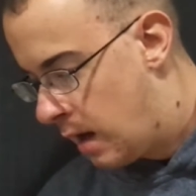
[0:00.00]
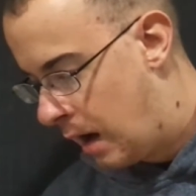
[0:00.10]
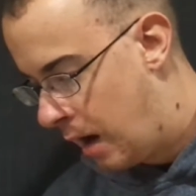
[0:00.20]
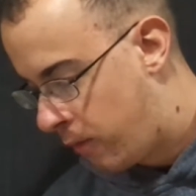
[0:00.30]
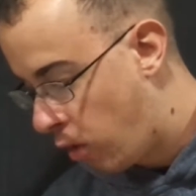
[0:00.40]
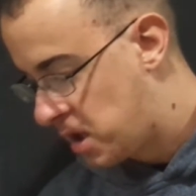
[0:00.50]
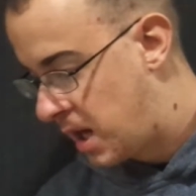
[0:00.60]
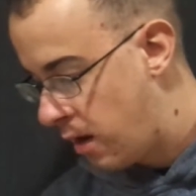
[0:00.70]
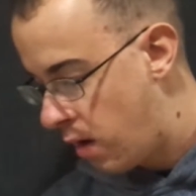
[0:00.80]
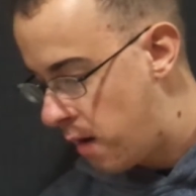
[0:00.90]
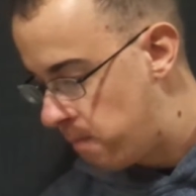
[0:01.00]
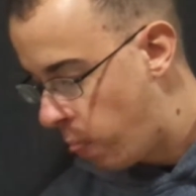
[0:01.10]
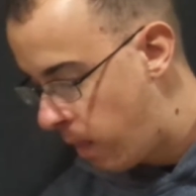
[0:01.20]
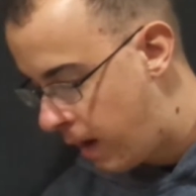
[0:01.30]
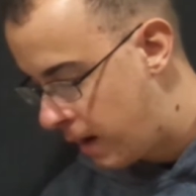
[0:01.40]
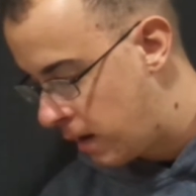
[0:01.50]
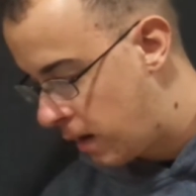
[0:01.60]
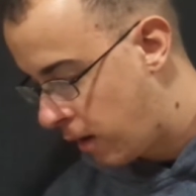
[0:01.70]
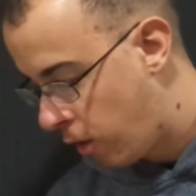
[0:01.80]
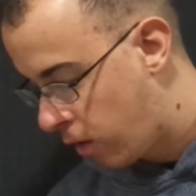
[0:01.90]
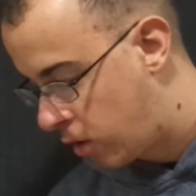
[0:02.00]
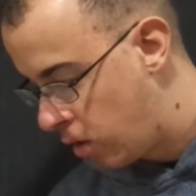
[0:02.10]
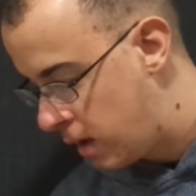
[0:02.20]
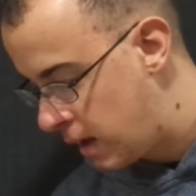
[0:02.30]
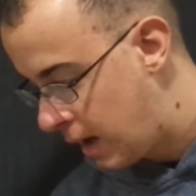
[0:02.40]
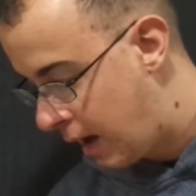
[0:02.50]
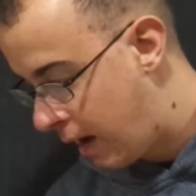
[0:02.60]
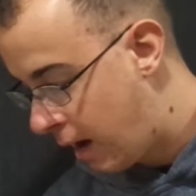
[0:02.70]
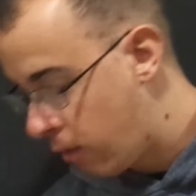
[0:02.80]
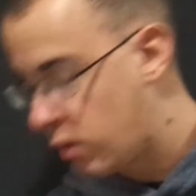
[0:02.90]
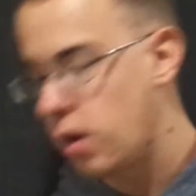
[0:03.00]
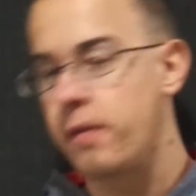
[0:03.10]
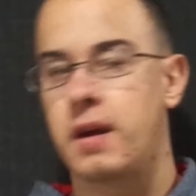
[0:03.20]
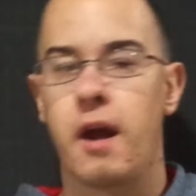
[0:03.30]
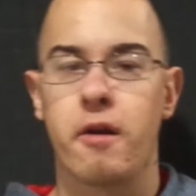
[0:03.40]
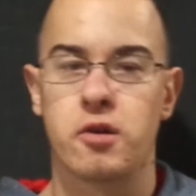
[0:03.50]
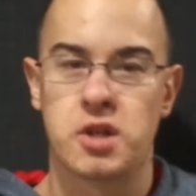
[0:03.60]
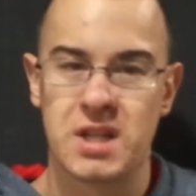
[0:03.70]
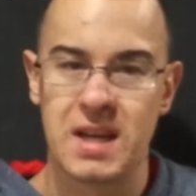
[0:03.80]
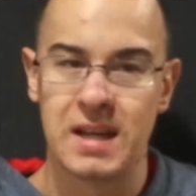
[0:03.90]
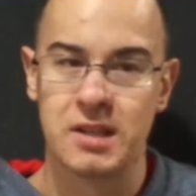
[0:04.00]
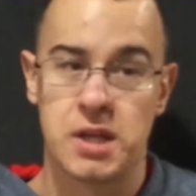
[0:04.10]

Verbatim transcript: Uh, of course, Qi'ra and uh, her good, uh, how good of a character she is.